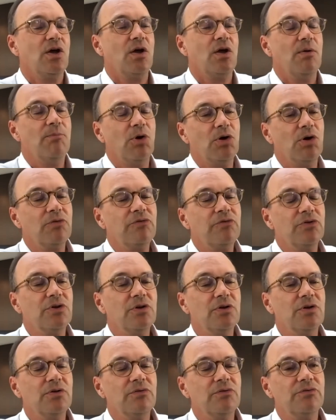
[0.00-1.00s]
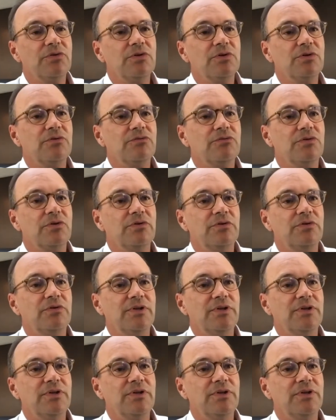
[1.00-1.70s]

among the